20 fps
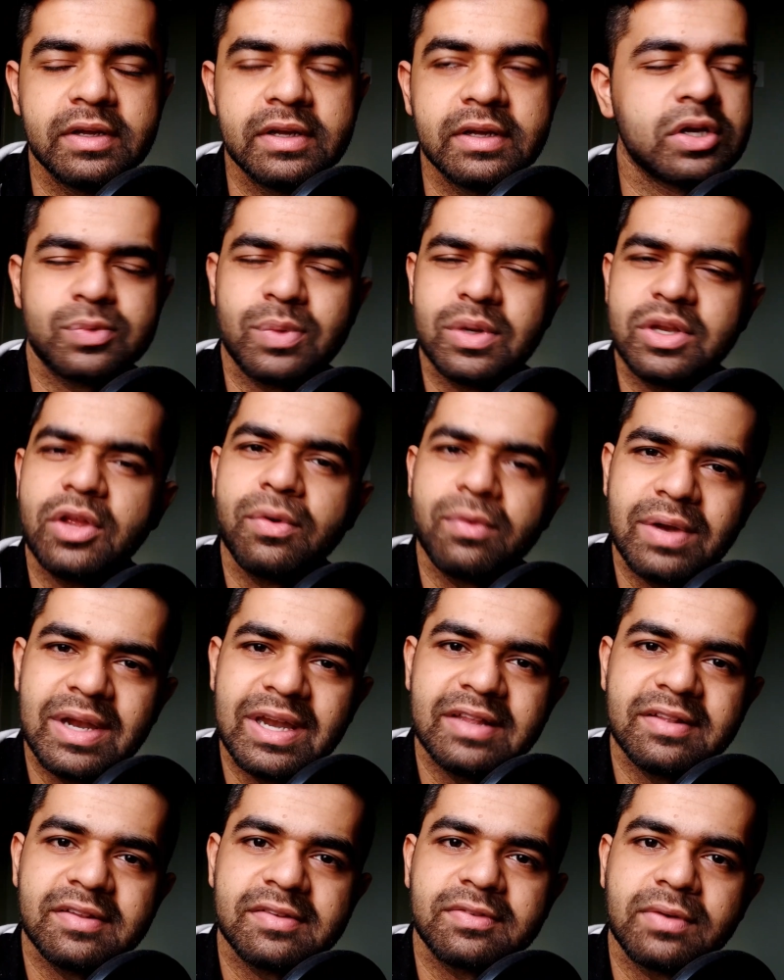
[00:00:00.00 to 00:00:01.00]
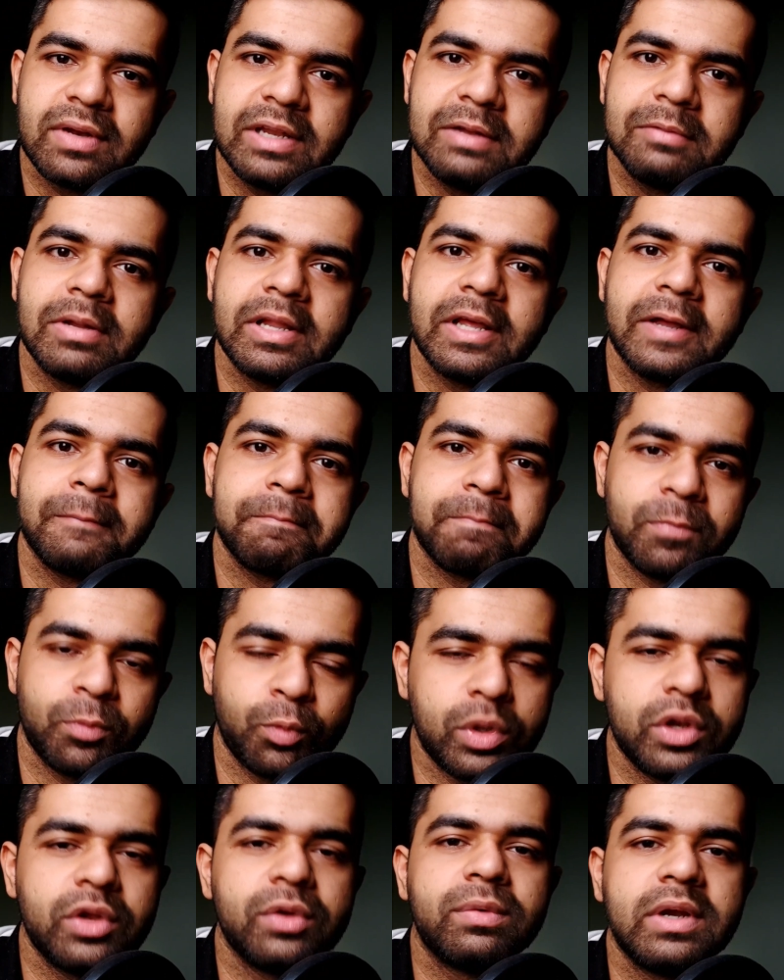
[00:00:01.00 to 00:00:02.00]
Because when you're reading the screenplay,
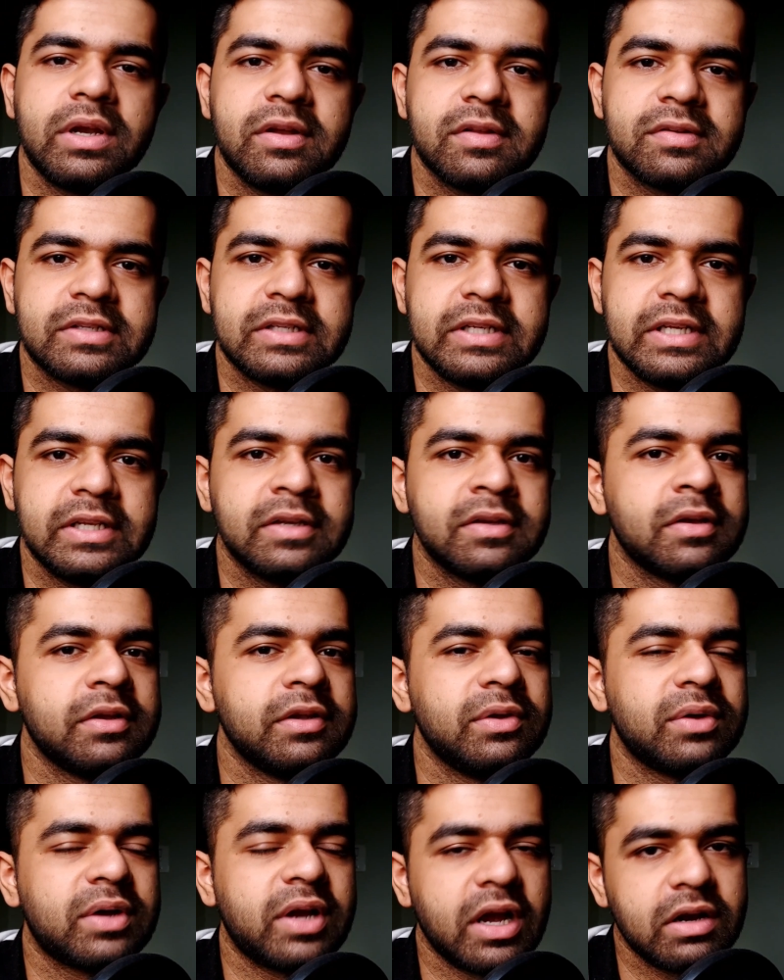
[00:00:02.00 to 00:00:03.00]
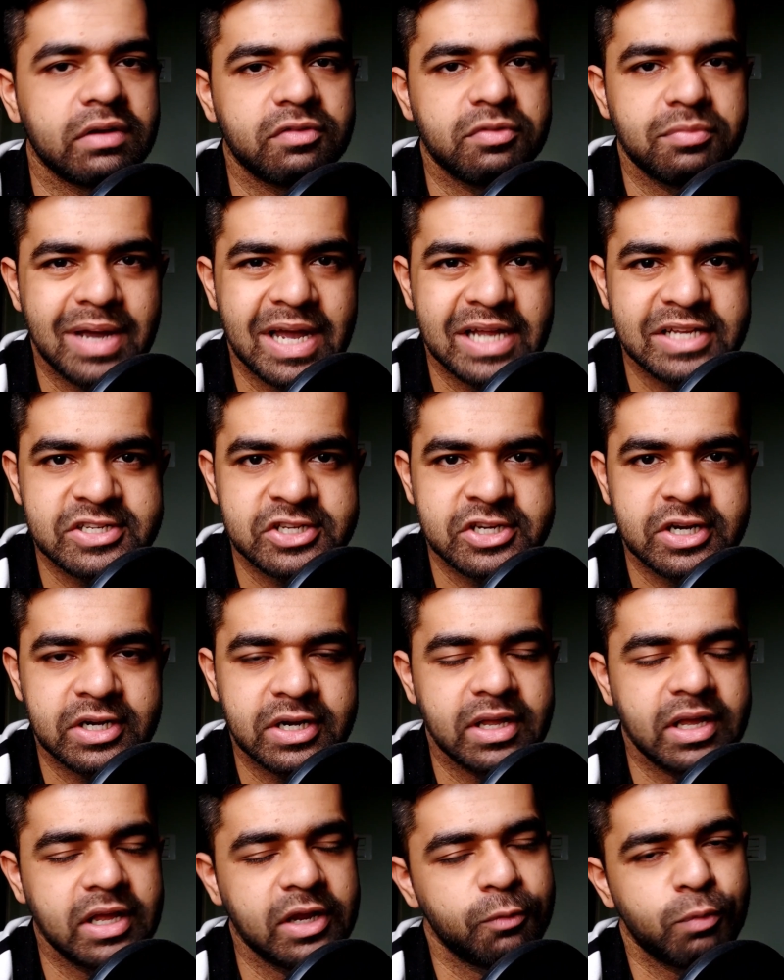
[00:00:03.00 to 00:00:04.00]
when you read a scene, you kind of imagine
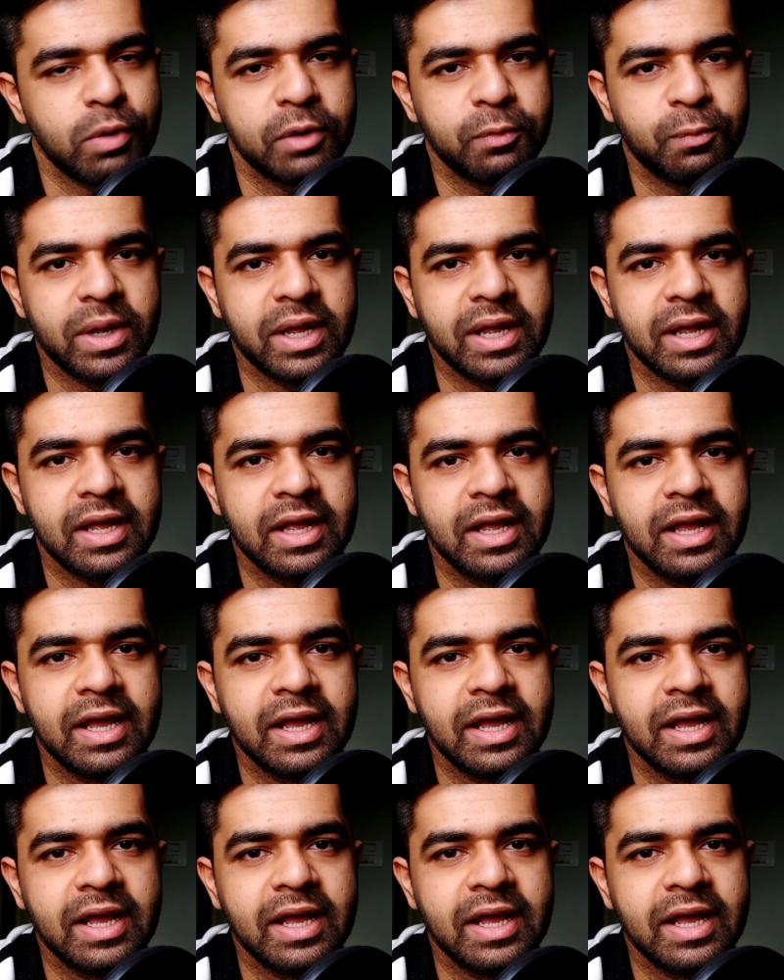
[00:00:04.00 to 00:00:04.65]
it in one way.